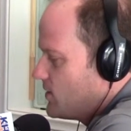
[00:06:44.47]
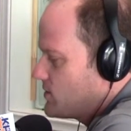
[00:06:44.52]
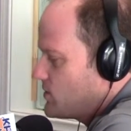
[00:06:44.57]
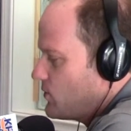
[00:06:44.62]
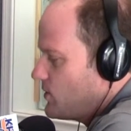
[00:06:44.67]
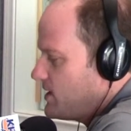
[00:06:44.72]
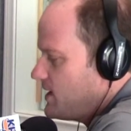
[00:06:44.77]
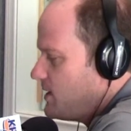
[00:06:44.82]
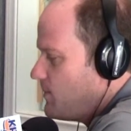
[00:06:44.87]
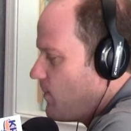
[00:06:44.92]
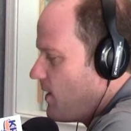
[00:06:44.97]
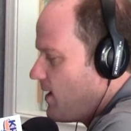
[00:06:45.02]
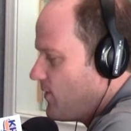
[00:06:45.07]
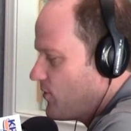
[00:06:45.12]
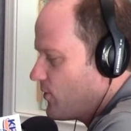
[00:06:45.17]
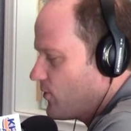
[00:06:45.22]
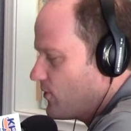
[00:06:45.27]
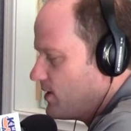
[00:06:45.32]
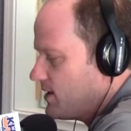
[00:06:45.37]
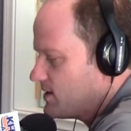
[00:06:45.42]
So he
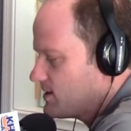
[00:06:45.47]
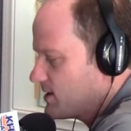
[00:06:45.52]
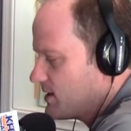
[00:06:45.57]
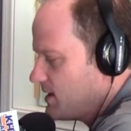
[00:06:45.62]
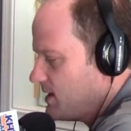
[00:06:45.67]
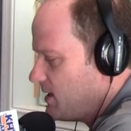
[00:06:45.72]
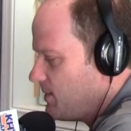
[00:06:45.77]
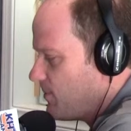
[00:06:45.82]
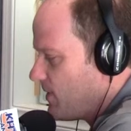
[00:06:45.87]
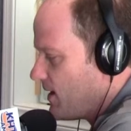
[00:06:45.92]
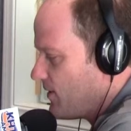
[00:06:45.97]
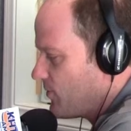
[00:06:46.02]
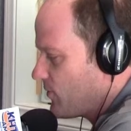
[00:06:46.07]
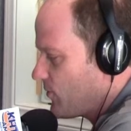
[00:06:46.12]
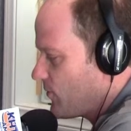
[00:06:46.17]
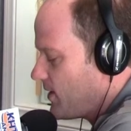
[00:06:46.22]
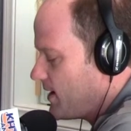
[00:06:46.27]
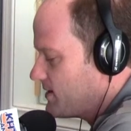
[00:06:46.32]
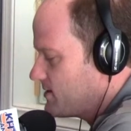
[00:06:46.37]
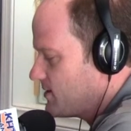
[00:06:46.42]
bought the his he bought
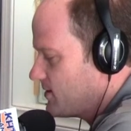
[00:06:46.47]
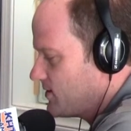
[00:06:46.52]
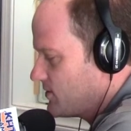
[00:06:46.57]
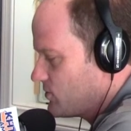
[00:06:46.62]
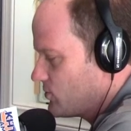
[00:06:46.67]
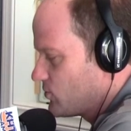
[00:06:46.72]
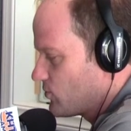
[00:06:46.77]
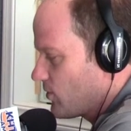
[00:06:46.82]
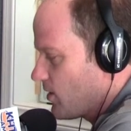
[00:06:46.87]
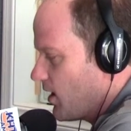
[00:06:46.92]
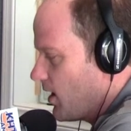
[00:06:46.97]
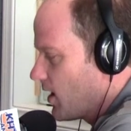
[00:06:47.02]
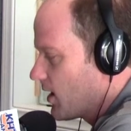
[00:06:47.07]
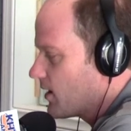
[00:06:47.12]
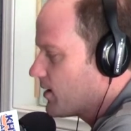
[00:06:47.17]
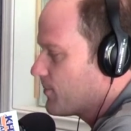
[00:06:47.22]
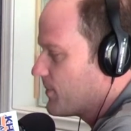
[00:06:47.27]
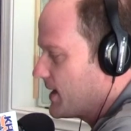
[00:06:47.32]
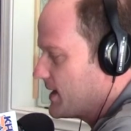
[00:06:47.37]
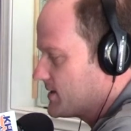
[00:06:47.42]
the rights to this
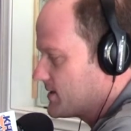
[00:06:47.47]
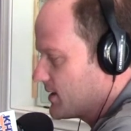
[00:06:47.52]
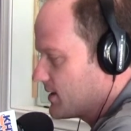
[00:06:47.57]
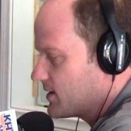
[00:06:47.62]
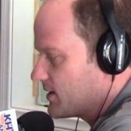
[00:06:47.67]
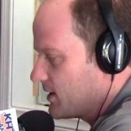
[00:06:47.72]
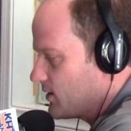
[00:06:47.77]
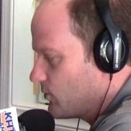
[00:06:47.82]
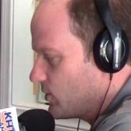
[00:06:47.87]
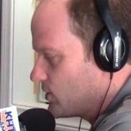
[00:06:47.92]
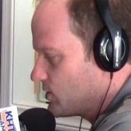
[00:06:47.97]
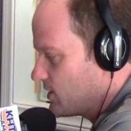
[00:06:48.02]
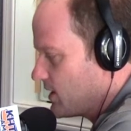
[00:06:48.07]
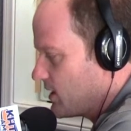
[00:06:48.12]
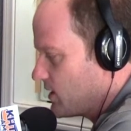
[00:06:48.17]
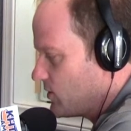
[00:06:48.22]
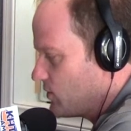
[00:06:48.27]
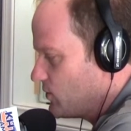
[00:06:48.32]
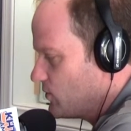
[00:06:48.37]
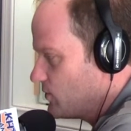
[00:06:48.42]
drug, basically, which
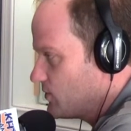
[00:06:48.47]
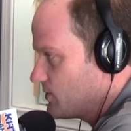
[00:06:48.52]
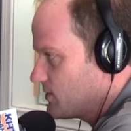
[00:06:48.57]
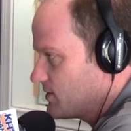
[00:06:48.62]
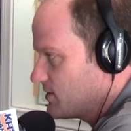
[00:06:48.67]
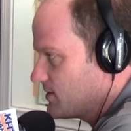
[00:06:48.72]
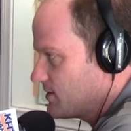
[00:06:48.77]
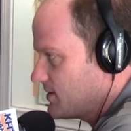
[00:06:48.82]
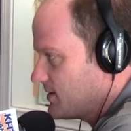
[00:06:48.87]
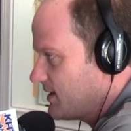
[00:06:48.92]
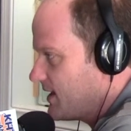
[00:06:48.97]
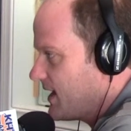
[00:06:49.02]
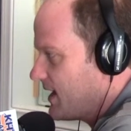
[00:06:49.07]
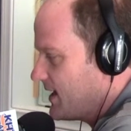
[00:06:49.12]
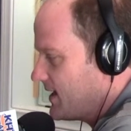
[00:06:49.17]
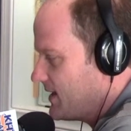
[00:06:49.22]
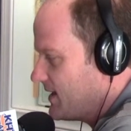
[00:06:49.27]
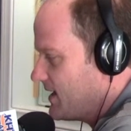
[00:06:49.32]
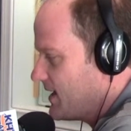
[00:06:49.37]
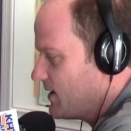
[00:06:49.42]
they use. Oh, oh, oh yes, yes. Yeah,
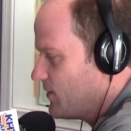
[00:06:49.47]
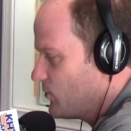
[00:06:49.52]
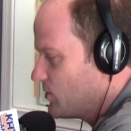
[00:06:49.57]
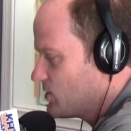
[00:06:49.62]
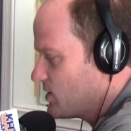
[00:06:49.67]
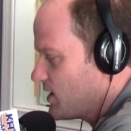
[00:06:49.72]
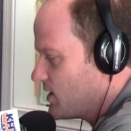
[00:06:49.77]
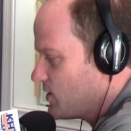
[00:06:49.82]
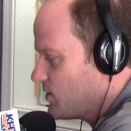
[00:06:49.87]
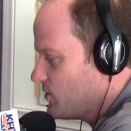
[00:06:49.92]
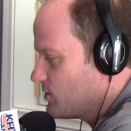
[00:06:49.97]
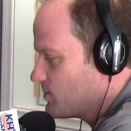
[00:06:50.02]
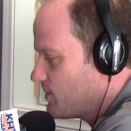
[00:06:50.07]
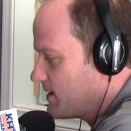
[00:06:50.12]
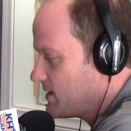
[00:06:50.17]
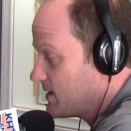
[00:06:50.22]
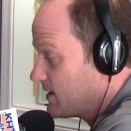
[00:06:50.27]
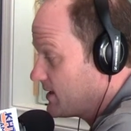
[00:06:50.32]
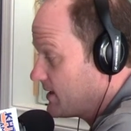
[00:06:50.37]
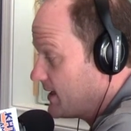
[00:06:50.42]
yes. yeah, which they use
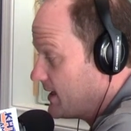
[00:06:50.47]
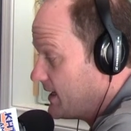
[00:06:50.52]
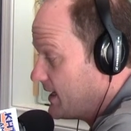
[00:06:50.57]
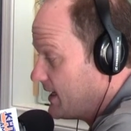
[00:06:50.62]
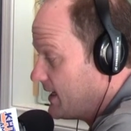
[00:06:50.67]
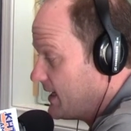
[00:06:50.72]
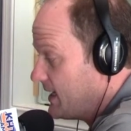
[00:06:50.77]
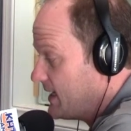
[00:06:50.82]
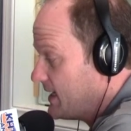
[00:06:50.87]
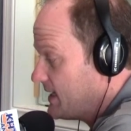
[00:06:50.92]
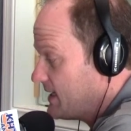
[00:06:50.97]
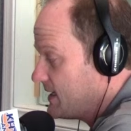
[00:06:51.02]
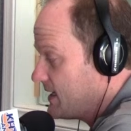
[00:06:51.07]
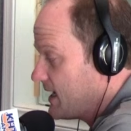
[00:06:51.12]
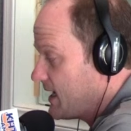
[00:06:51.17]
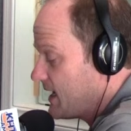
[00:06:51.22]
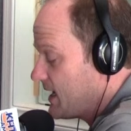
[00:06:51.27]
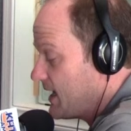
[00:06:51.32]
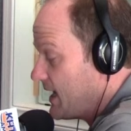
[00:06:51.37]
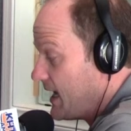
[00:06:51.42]
basically
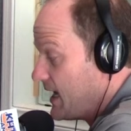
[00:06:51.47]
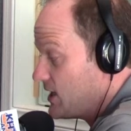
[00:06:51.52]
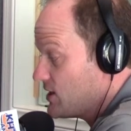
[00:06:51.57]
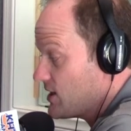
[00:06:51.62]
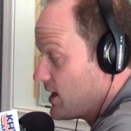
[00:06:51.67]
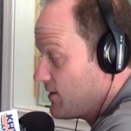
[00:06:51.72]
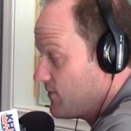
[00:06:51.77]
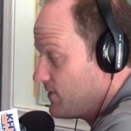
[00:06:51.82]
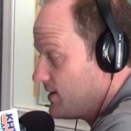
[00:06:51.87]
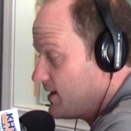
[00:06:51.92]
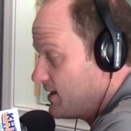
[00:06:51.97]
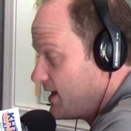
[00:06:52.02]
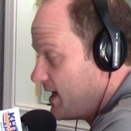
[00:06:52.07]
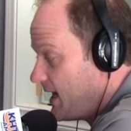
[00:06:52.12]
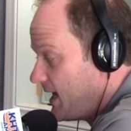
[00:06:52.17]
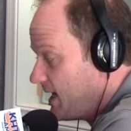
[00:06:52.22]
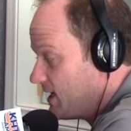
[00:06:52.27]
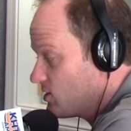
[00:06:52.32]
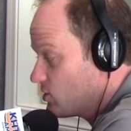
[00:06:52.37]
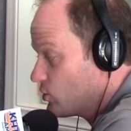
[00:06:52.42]
in uh, H I V and
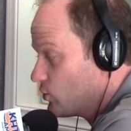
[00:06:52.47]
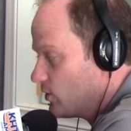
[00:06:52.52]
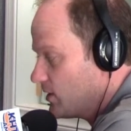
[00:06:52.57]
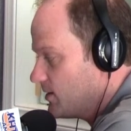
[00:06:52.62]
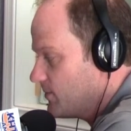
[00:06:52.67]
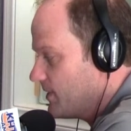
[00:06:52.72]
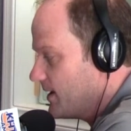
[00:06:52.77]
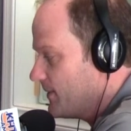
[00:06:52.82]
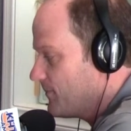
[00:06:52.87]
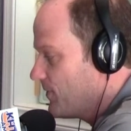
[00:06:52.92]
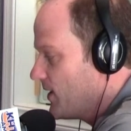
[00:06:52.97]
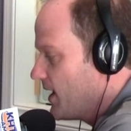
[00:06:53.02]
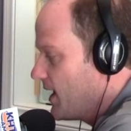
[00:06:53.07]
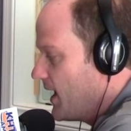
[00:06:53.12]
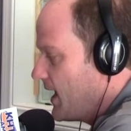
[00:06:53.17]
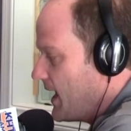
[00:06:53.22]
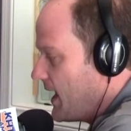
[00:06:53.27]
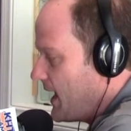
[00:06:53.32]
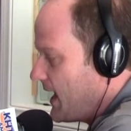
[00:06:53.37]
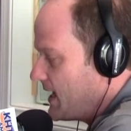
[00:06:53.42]
AIDS treatment,
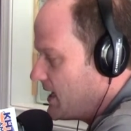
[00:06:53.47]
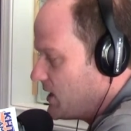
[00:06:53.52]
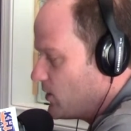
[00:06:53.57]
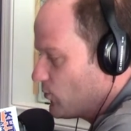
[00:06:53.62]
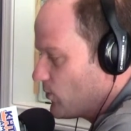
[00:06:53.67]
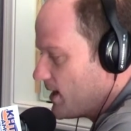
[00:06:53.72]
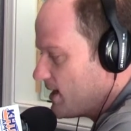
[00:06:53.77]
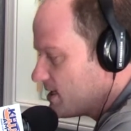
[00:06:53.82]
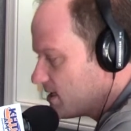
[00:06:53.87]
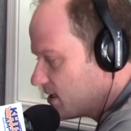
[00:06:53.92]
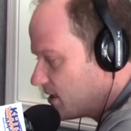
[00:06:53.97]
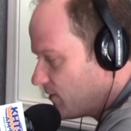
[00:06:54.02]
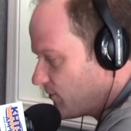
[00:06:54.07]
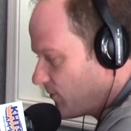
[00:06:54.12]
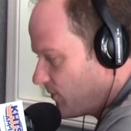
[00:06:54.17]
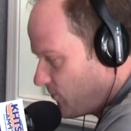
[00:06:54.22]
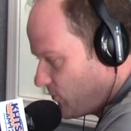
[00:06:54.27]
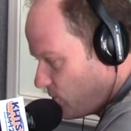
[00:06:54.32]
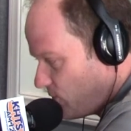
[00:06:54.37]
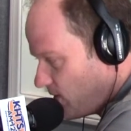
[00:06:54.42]
and he raised it
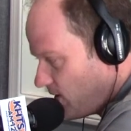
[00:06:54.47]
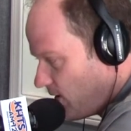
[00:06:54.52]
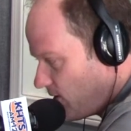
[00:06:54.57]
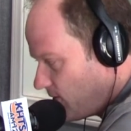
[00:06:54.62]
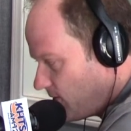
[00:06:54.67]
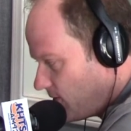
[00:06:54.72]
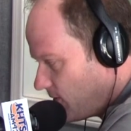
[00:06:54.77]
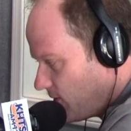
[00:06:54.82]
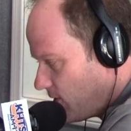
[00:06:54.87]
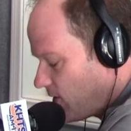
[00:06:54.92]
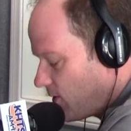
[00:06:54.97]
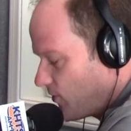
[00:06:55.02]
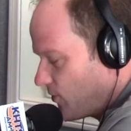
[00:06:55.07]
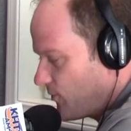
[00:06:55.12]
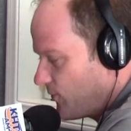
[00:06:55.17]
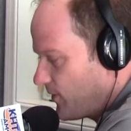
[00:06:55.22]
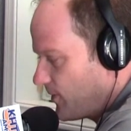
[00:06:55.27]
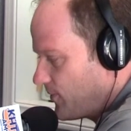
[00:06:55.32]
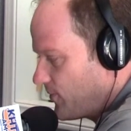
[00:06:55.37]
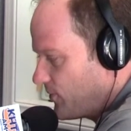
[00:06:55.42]
from three hundred or
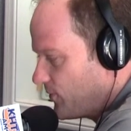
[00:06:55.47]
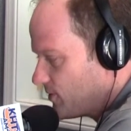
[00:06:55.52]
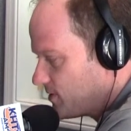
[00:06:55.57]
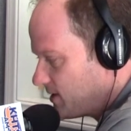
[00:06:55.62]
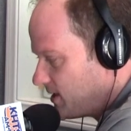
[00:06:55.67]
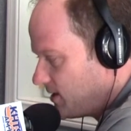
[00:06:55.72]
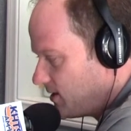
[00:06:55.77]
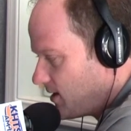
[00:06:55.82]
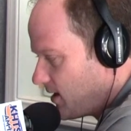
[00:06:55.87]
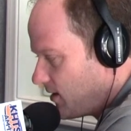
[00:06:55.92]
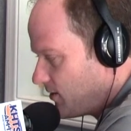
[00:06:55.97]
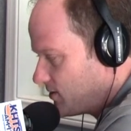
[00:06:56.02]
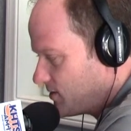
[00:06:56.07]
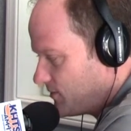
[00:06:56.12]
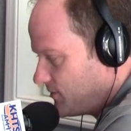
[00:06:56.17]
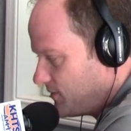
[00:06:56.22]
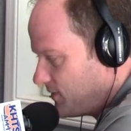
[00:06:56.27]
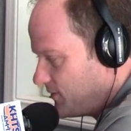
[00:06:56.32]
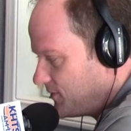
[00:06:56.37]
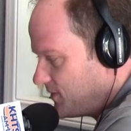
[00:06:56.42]
from thirteen
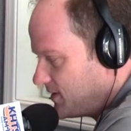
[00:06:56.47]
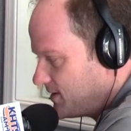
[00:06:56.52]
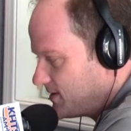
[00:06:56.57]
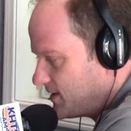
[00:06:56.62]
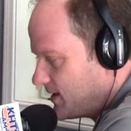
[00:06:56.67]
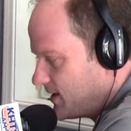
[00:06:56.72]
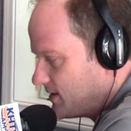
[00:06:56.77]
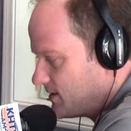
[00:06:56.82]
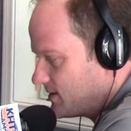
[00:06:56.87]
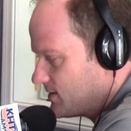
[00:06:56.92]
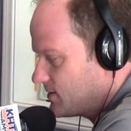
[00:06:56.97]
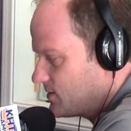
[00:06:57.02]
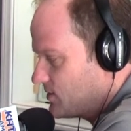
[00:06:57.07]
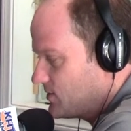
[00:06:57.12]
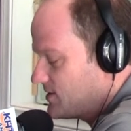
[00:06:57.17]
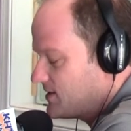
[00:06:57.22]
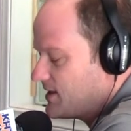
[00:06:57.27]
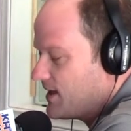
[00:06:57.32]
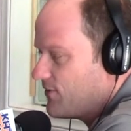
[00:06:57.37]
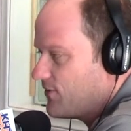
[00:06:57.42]
dollars and fifty cents
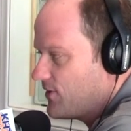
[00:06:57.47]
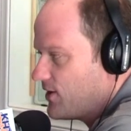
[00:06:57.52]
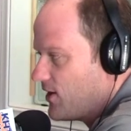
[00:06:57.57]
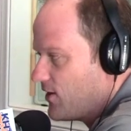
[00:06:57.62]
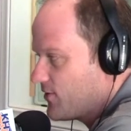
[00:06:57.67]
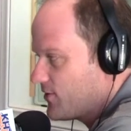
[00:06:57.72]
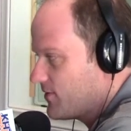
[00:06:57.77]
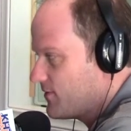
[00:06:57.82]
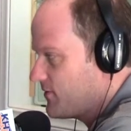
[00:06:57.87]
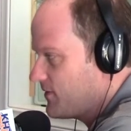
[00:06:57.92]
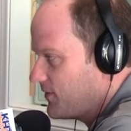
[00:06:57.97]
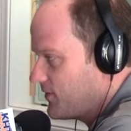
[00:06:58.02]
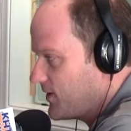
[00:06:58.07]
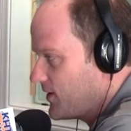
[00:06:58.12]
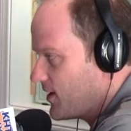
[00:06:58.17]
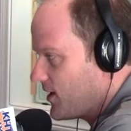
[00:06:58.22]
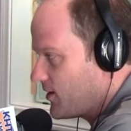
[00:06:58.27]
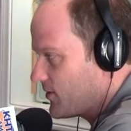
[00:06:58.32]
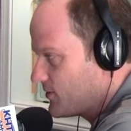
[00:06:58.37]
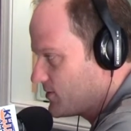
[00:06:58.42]
to seven hundred and
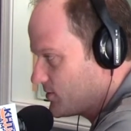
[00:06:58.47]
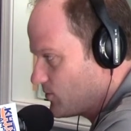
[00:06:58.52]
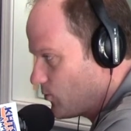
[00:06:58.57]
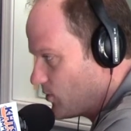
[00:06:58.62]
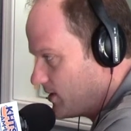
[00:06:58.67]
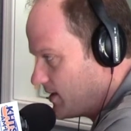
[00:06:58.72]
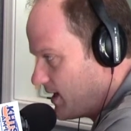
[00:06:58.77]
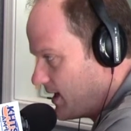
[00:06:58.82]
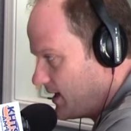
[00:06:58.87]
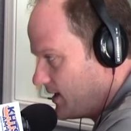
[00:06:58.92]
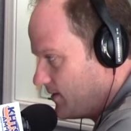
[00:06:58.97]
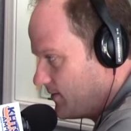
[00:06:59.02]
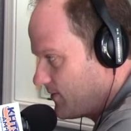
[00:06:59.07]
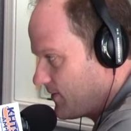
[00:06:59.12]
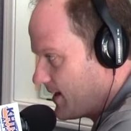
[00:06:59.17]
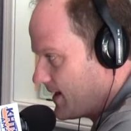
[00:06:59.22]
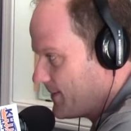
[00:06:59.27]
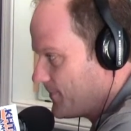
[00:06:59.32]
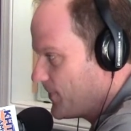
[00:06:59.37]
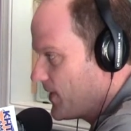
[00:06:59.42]
fifty dollars in one night,
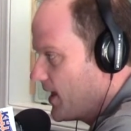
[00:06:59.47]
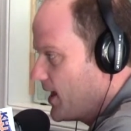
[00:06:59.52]
right?